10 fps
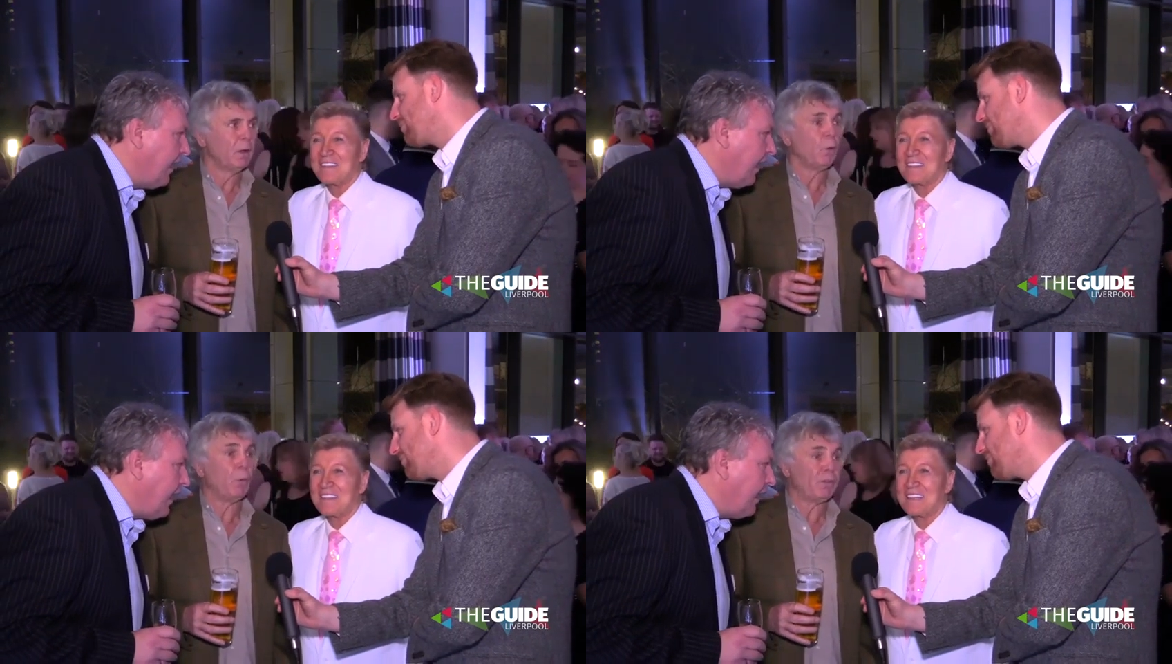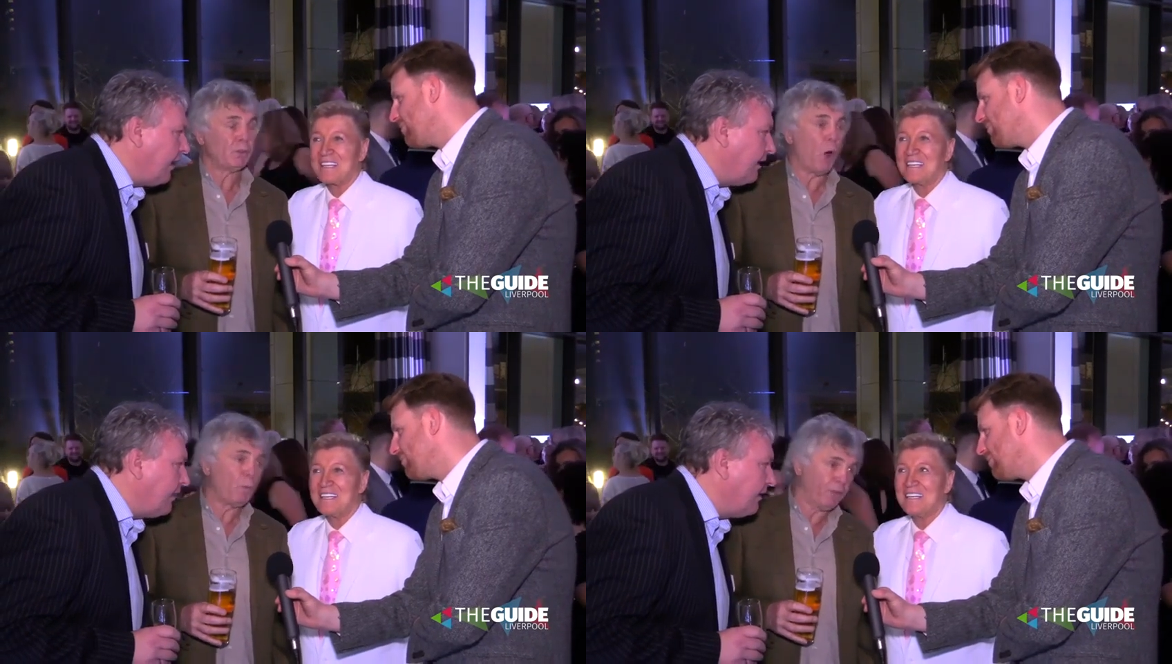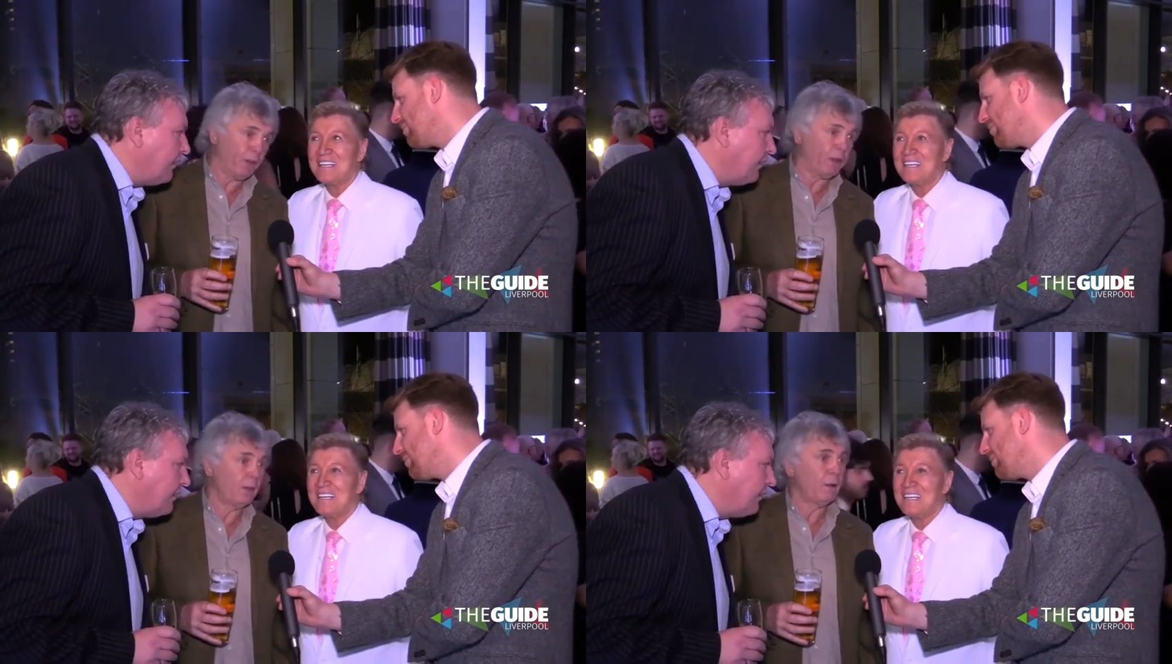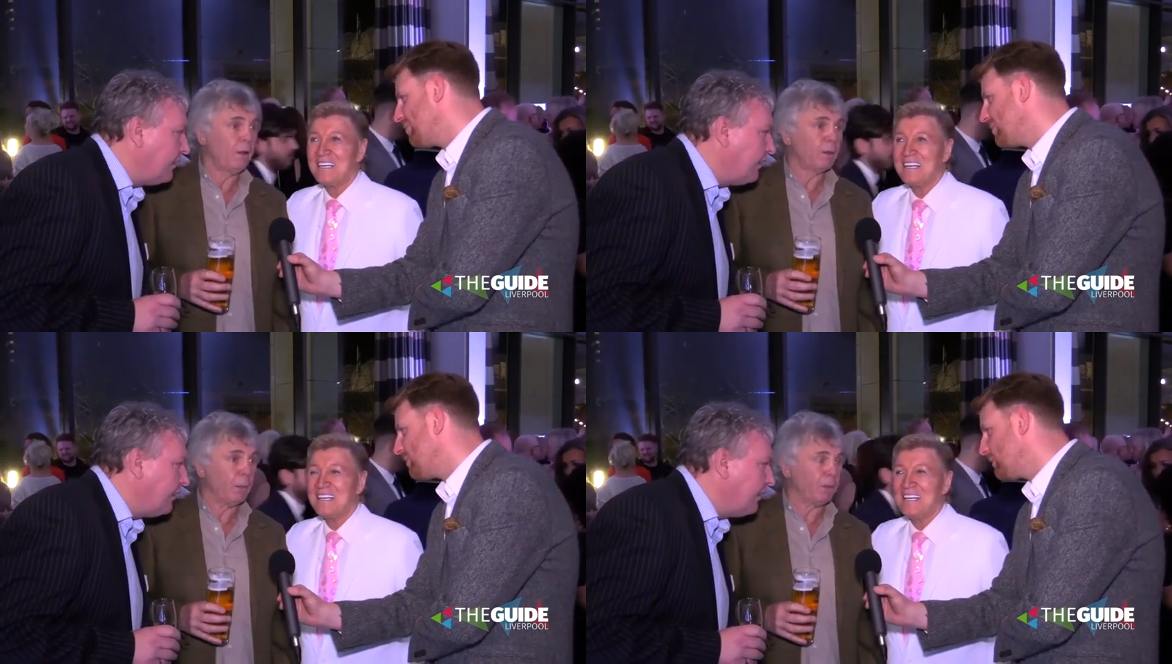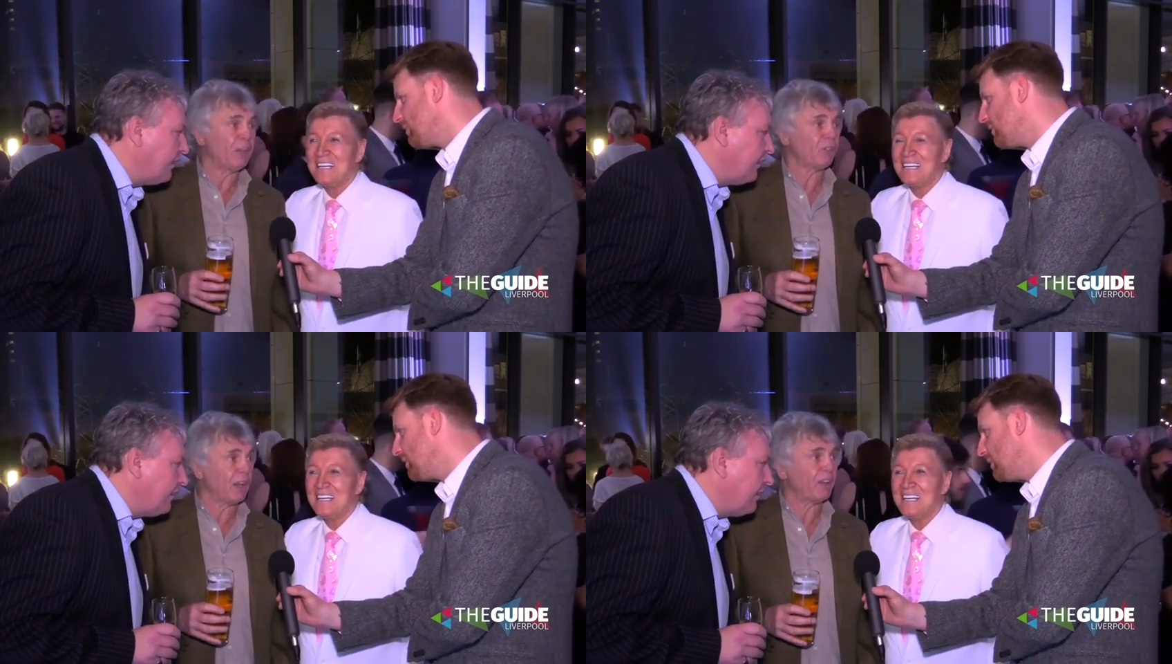Speaker 1: which hopefully the
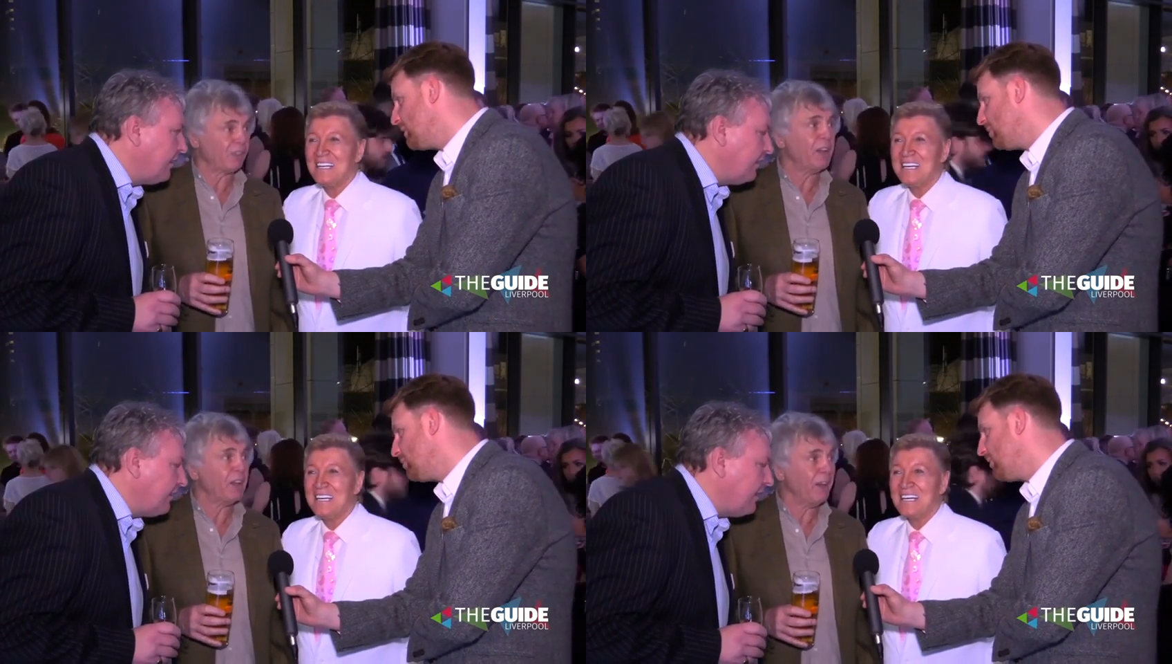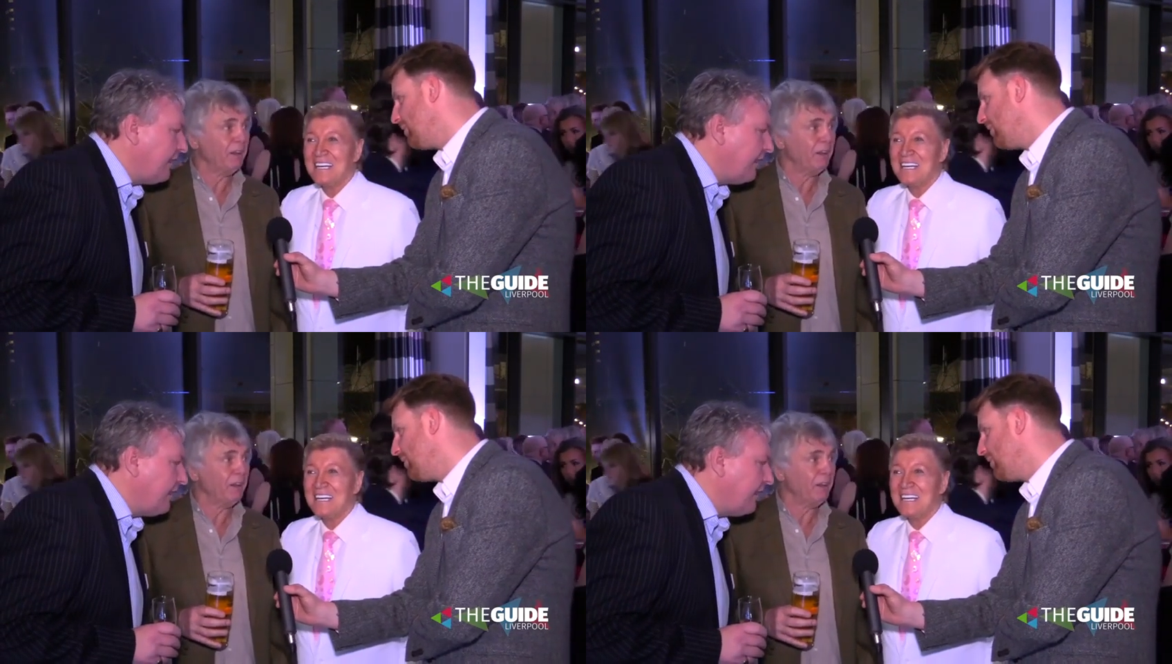police were listening in.